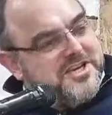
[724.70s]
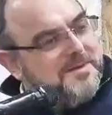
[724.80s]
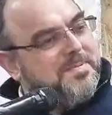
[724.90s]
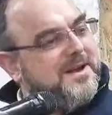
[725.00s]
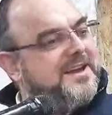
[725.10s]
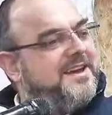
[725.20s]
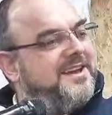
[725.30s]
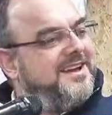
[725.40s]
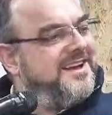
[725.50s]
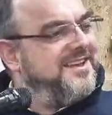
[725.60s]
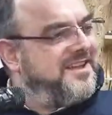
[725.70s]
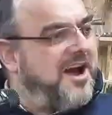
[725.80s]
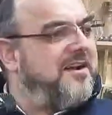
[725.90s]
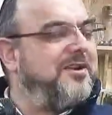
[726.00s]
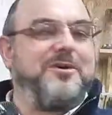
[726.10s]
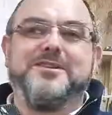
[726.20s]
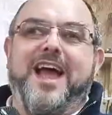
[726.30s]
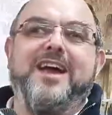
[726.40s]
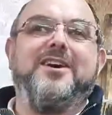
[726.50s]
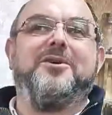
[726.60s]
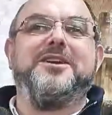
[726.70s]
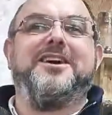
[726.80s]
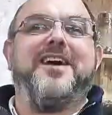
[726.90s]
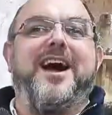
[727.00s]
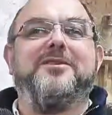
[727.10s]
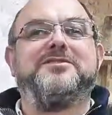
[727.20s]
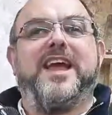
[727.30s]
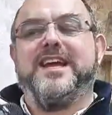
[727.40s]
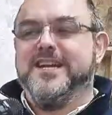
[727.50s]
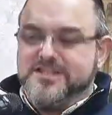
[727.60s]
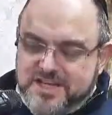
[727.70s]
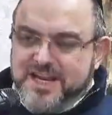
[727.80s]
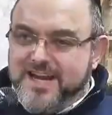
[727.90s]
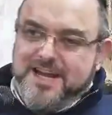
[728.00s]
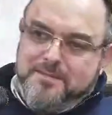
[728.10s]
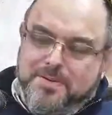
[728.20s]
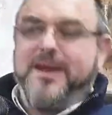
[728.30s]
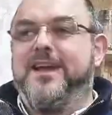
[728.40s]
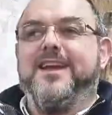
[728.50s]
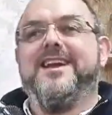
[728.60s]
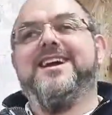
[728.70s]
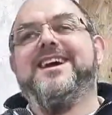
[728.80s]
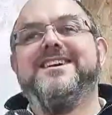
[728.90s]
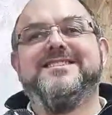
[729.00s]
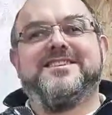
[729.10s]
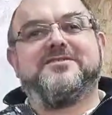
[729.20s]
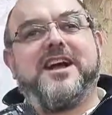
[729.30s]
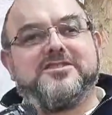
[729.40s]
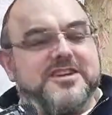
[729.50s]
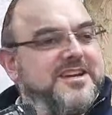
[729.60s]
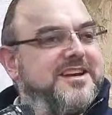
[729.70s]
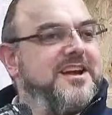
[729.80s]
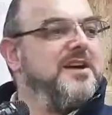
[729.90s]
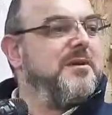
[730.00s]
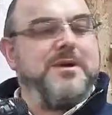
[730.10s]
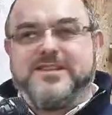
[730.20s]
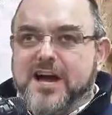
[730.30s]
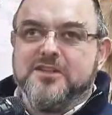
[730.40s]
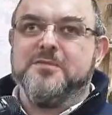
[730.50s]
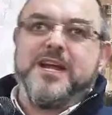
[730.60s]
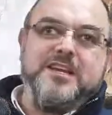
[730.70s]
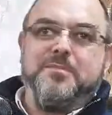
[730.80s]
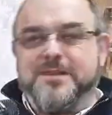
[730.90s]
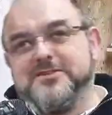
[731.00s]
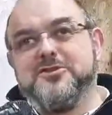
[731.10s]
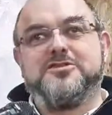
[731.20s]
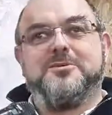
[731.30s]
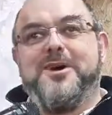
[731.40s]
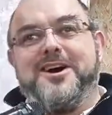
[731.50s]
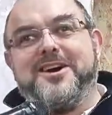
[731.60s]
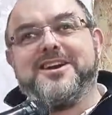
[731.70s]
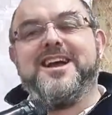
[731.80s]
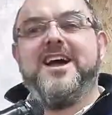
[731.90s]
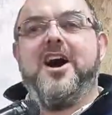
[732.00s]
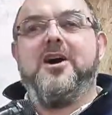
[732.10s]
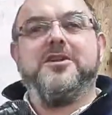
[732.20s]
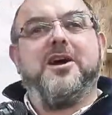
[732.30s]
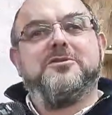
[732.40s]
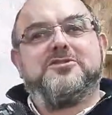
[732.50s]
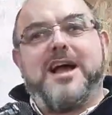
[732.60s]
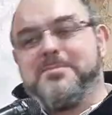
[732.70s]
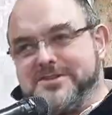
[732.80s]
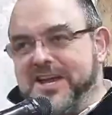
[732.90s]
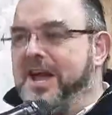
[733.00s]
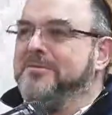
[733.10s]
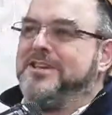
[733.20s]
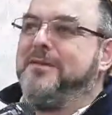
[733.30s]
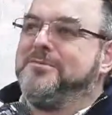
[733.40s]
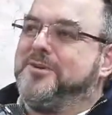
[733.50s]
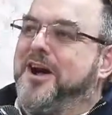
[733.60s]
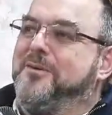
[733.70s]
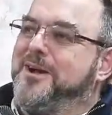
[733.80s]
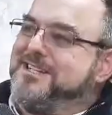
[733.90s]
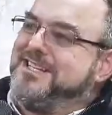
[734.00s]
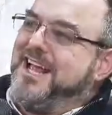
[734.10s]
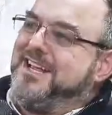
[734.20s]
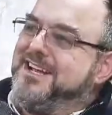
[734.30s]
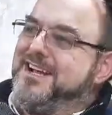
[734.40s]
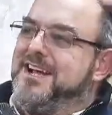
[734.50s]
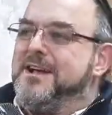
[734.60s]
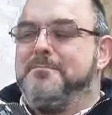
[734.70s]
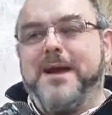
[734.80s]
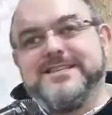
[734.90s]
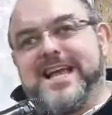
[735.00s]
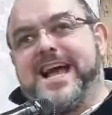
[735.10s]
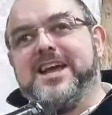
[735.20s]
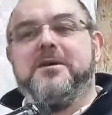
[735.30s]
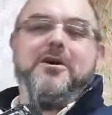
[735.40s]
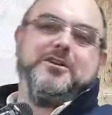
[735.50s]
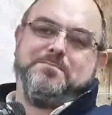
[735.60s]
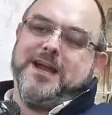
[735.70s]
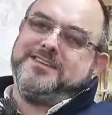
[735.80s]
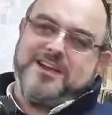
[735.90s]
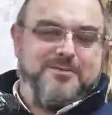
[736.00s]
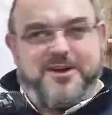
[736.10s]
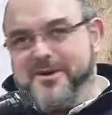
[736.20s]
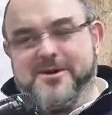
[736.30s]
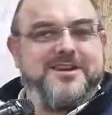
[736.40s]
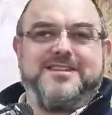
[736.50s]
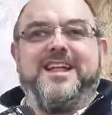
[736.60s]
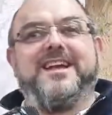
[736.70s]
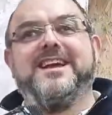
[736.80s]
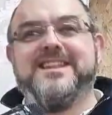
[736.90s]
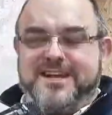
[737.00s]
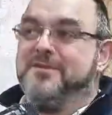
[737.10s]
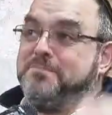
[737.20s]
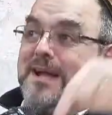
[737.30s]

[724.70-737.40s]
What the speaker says: Shihi Pihi? They go around all day, all year round saying, Shihi Pihi. Says Rashi, when we tell them, can you please do some work? Oh no, Shabbos we can't work today. Pesach, it's Pesach, we can't work today. It was